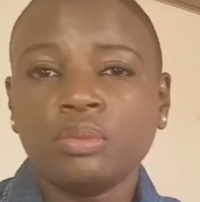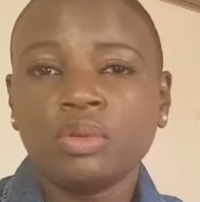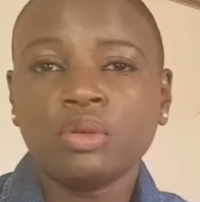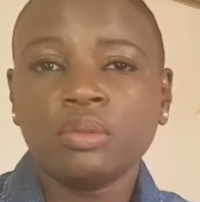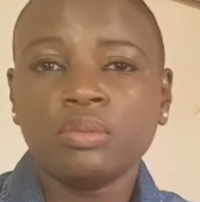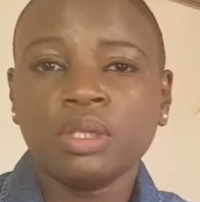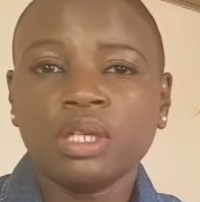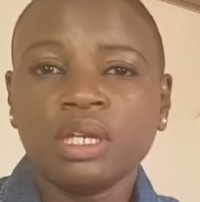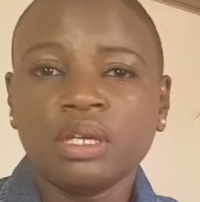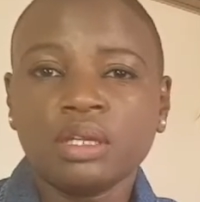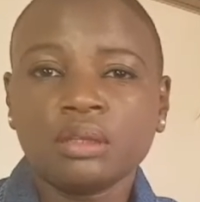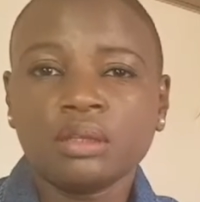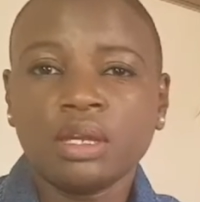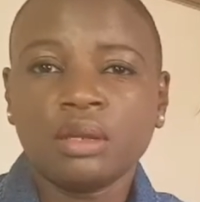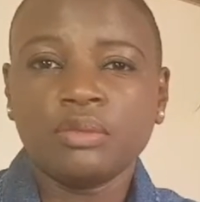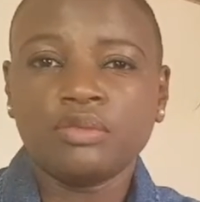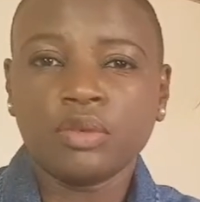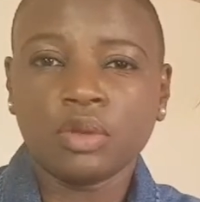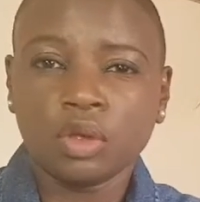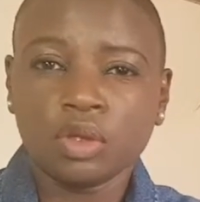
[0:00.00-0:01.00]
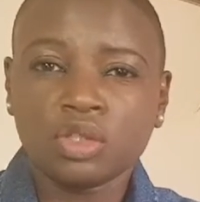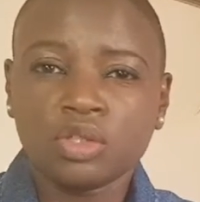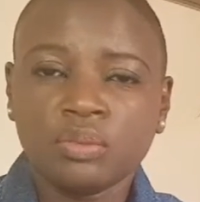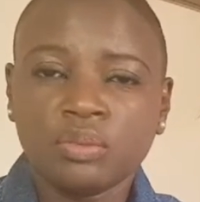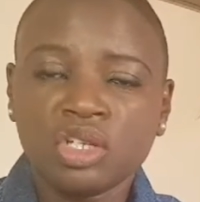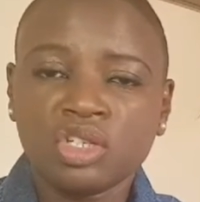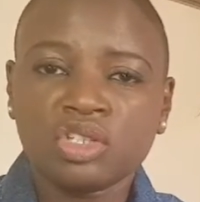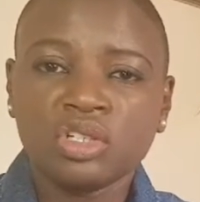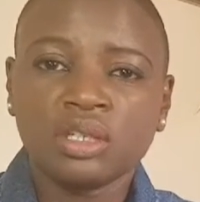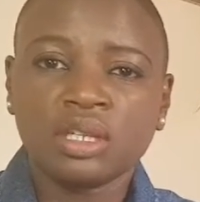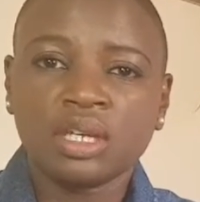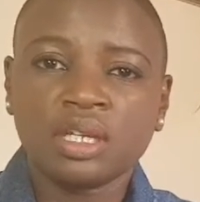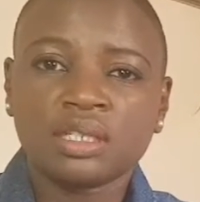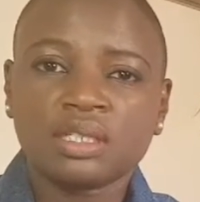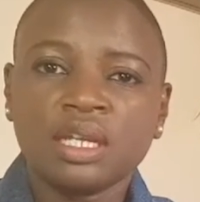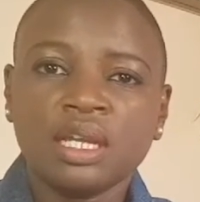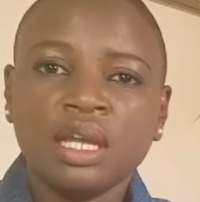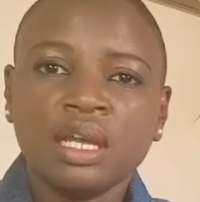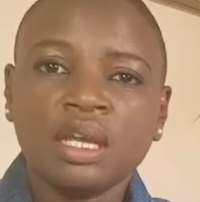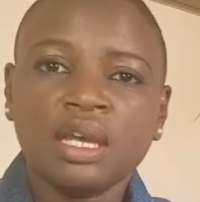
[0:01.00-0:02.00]
Probably forgot to mention
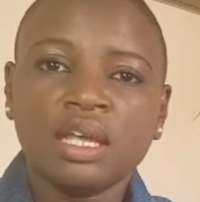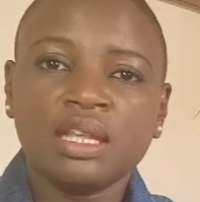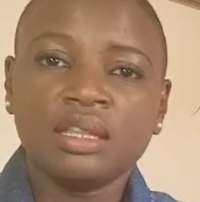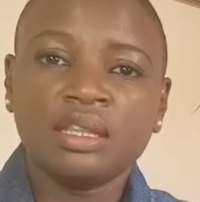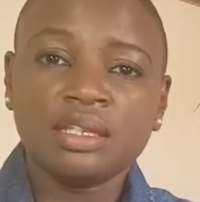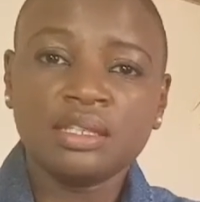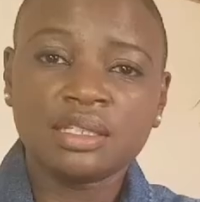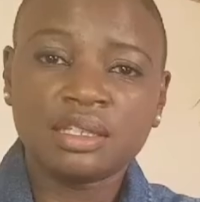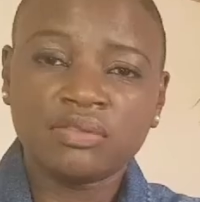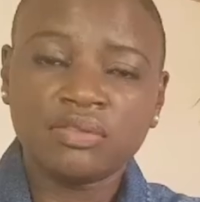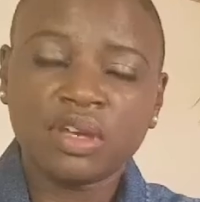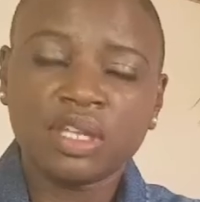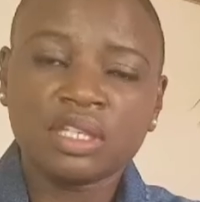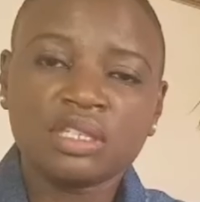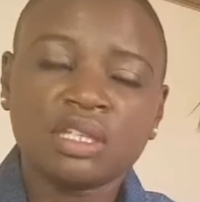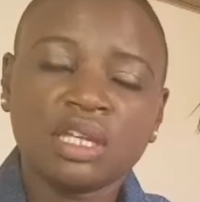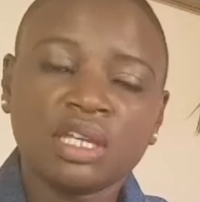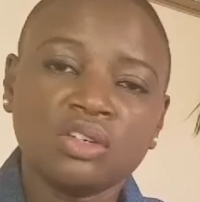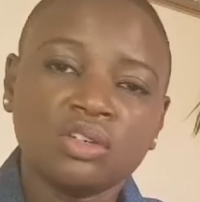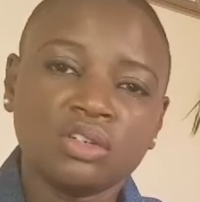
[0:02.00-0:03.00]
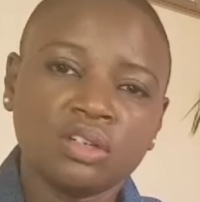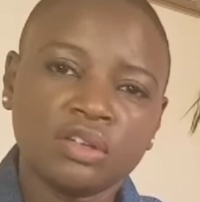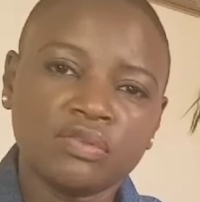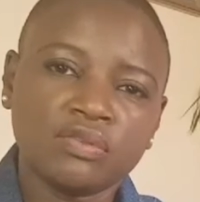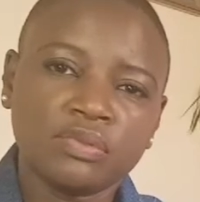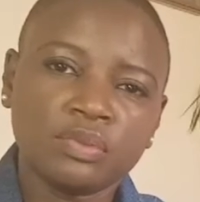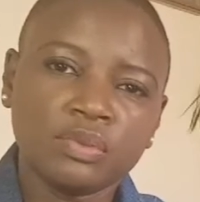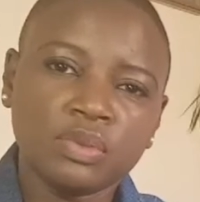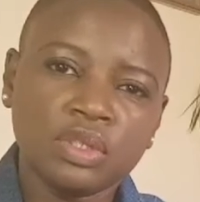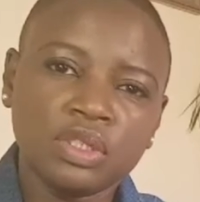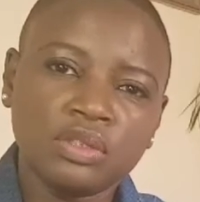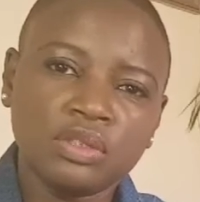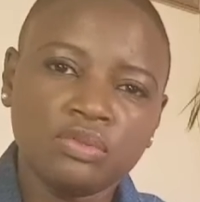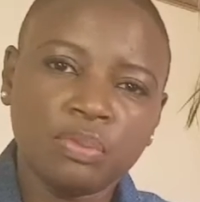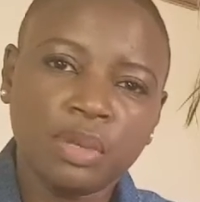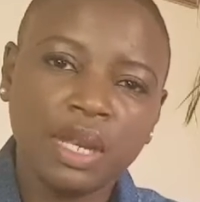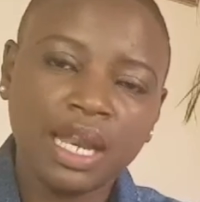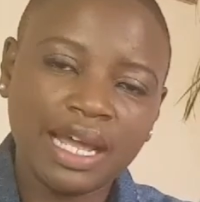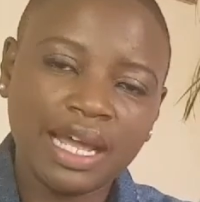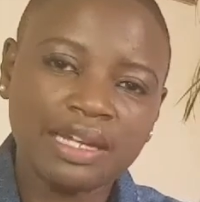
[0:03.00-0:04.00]
that at these events that you'd have
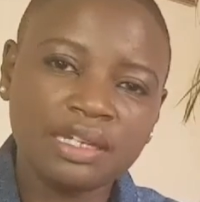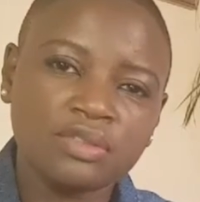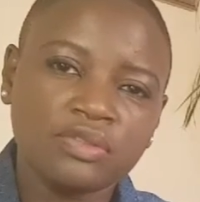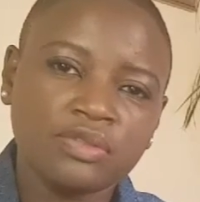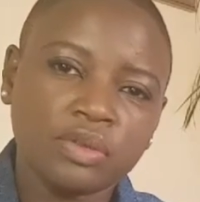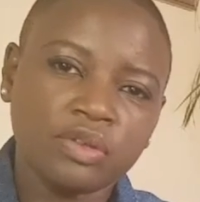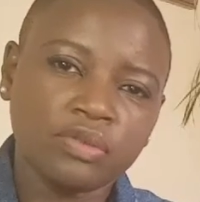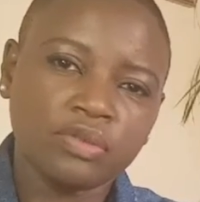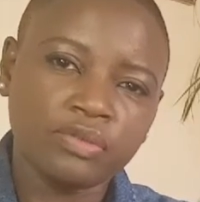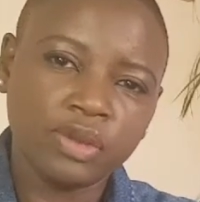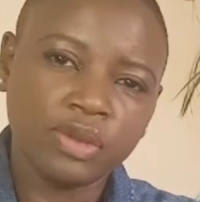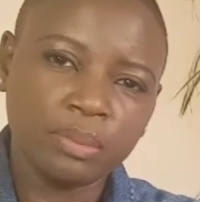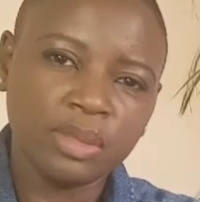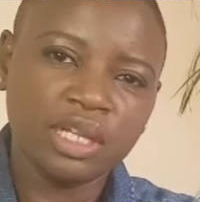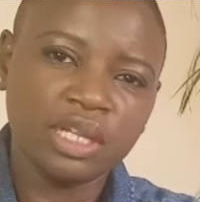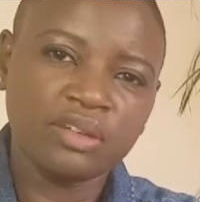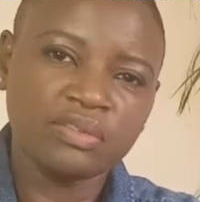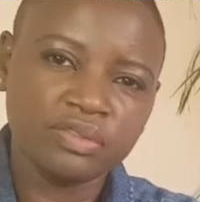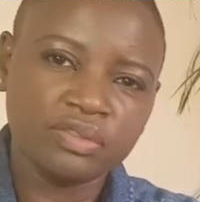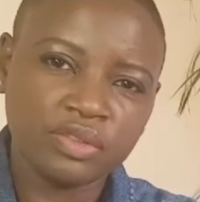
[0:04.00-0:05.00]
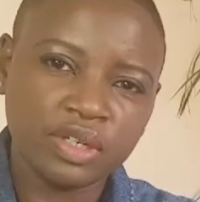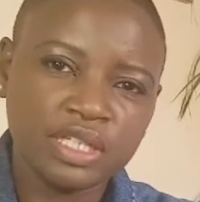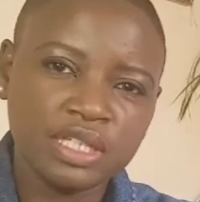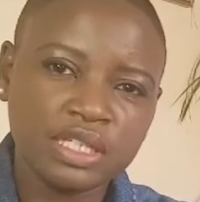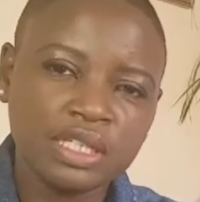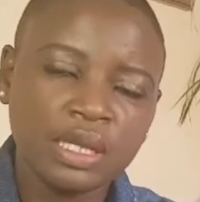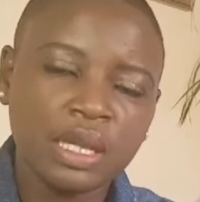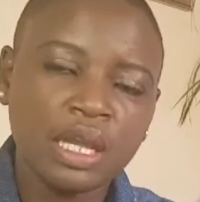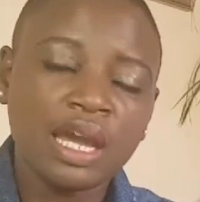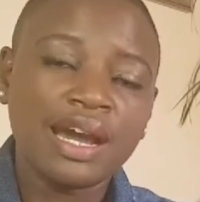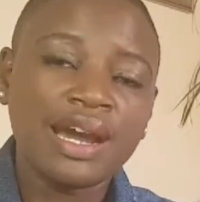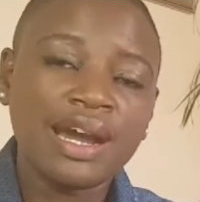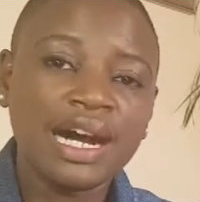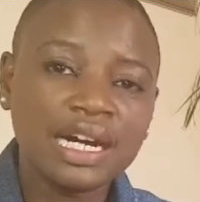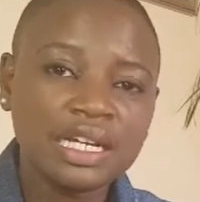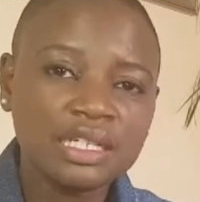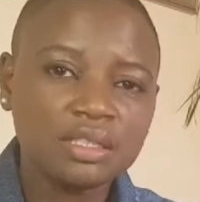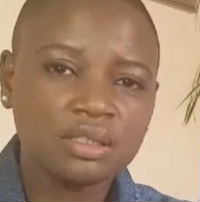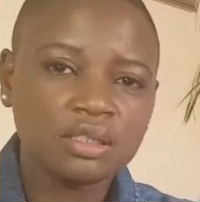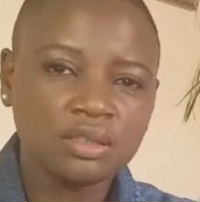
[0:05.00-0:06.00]
planned for your family and friends,
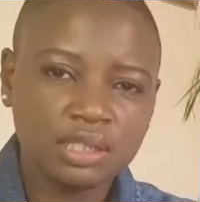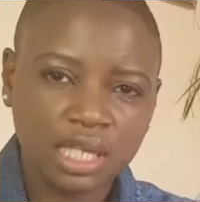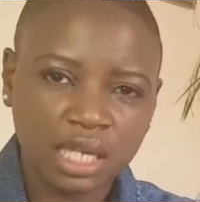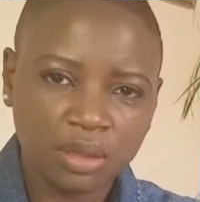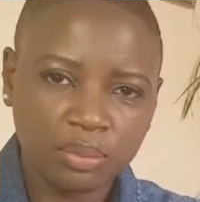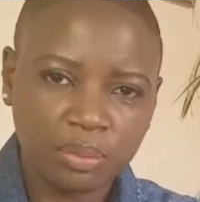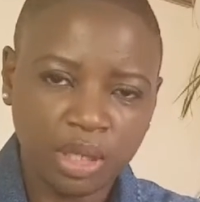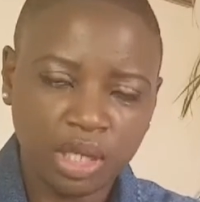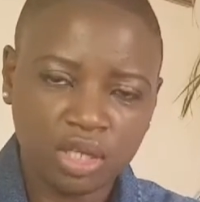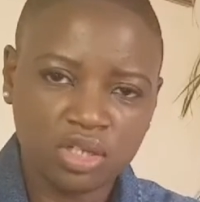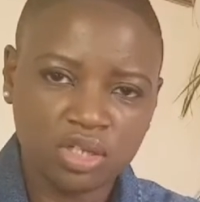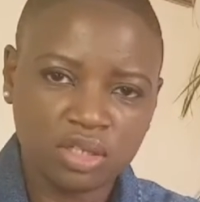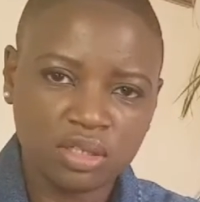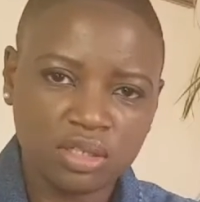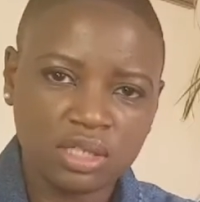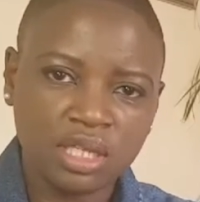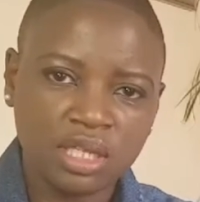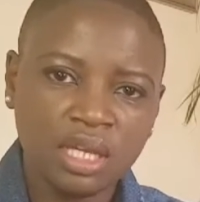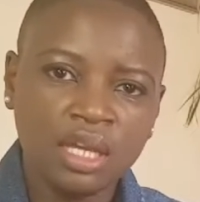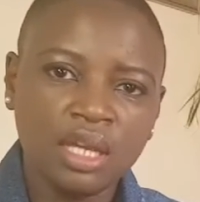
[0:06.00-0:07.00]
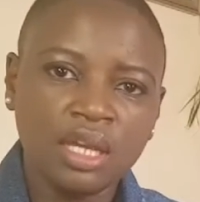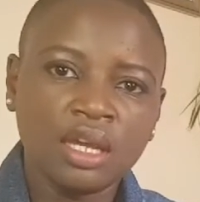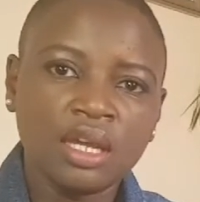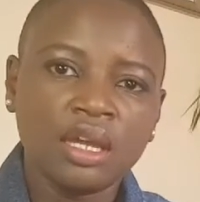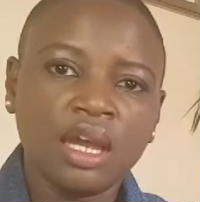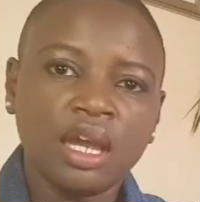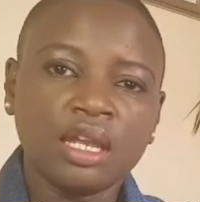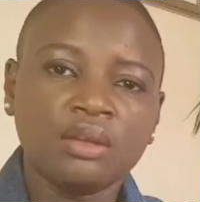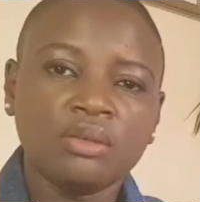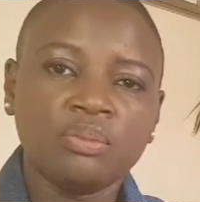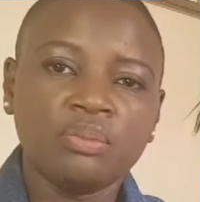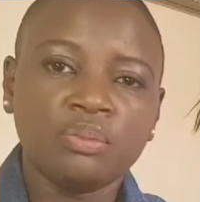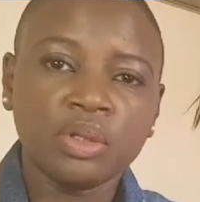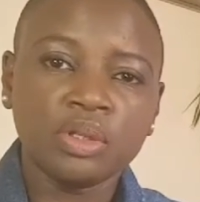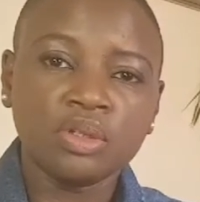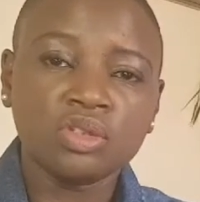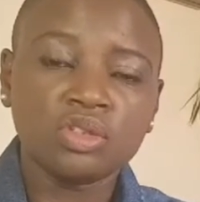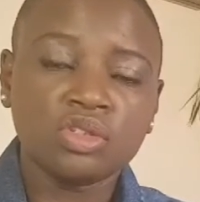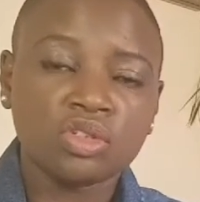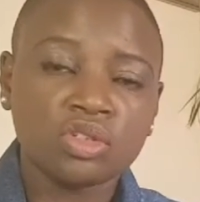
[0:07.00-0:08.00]
ask to take pictures and
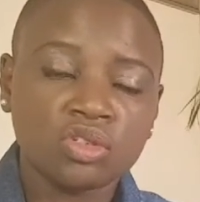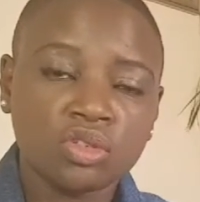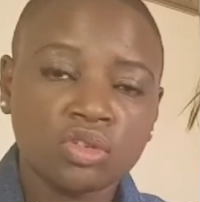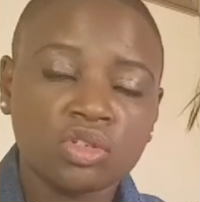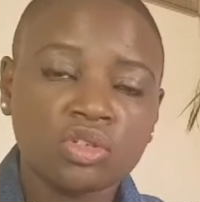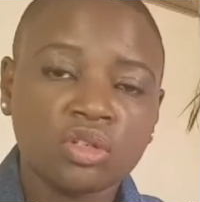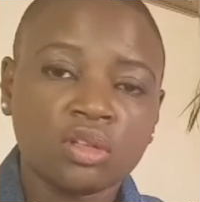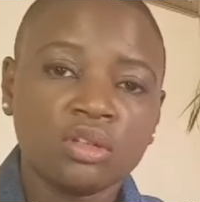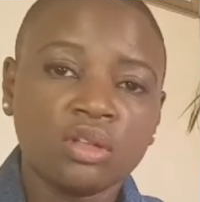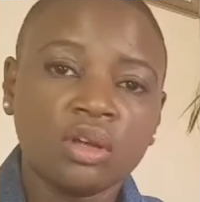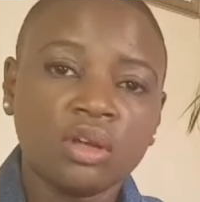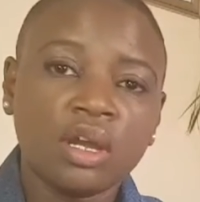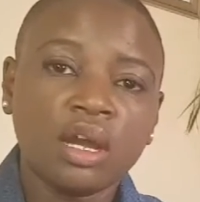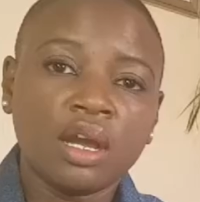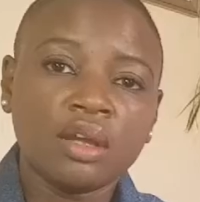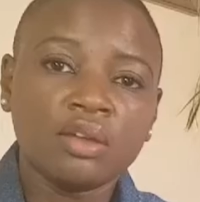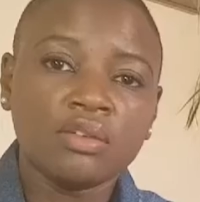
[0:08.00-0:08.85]
build your social